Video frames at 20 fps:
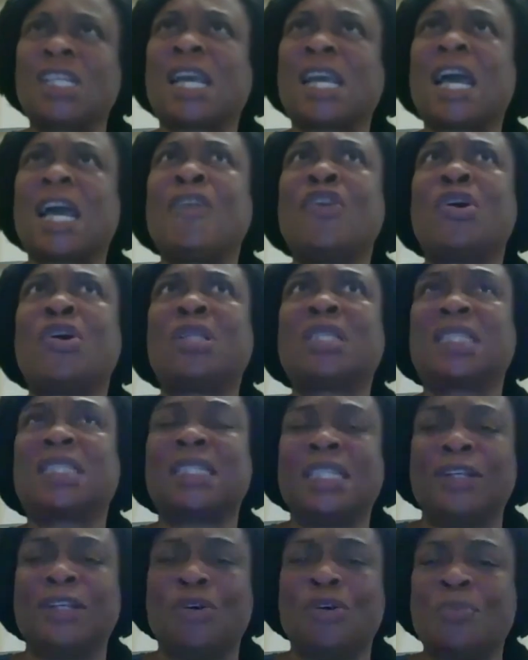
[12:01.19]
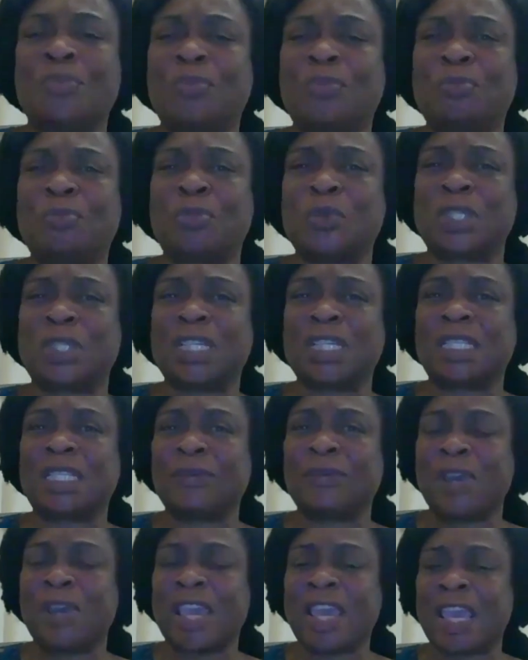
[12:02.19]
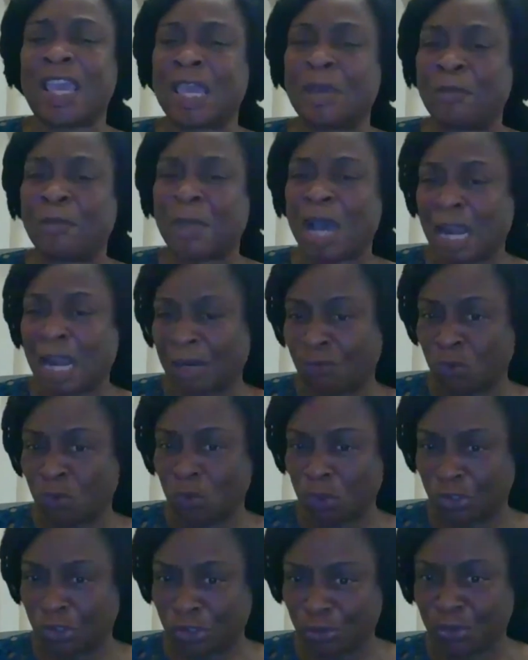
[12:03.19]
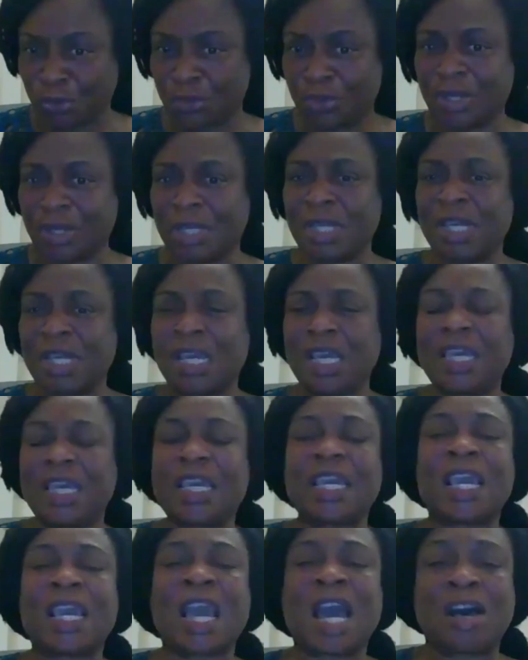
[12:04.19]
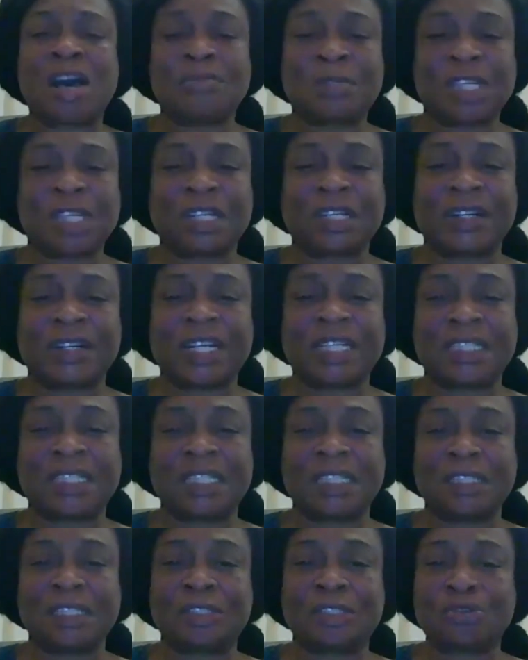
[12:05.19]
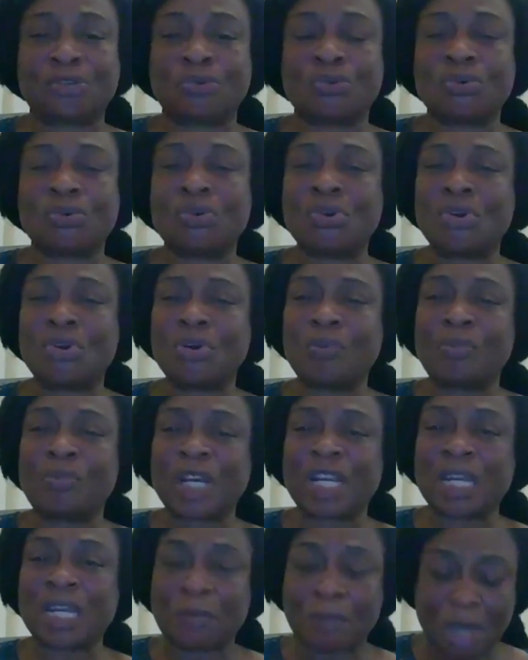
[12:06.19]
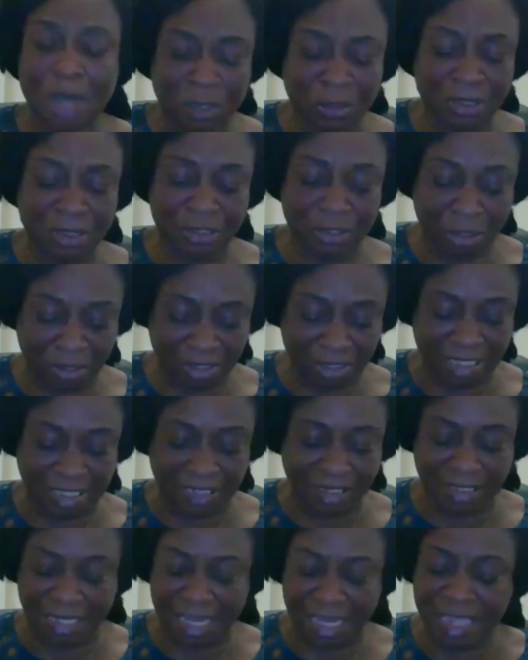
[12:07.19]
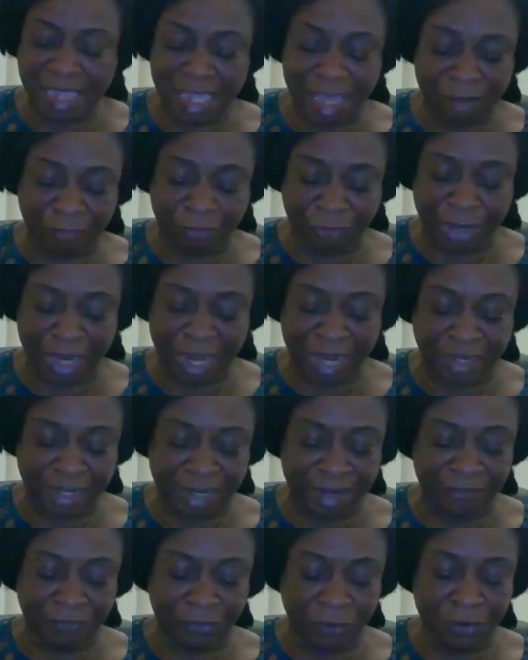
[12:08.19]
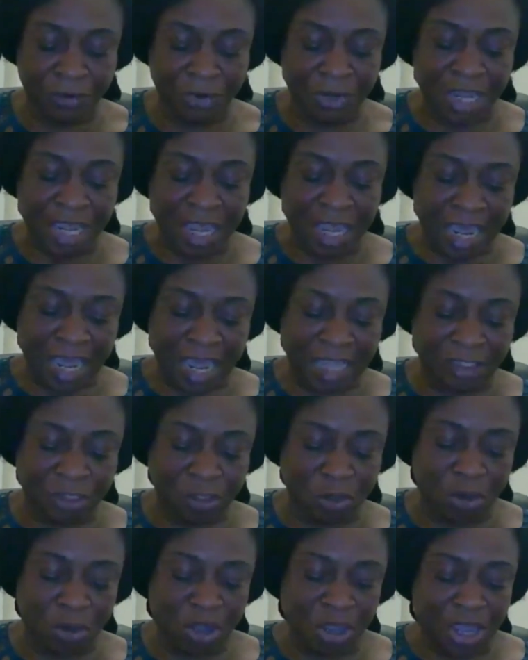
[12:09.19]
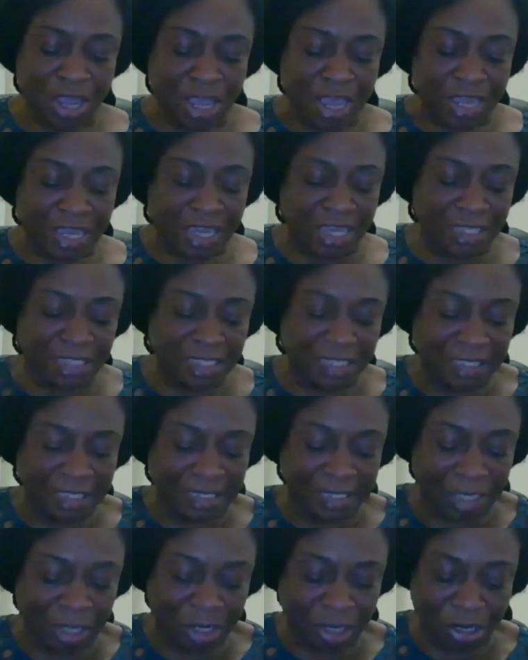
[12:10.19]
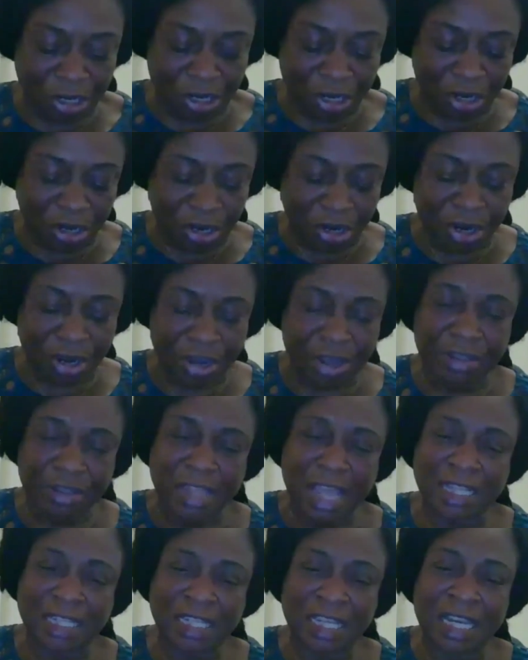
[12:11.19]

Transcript: cannot, put it the way a man would do, it helps a great deal to bring about success in every endeavor. And so it is that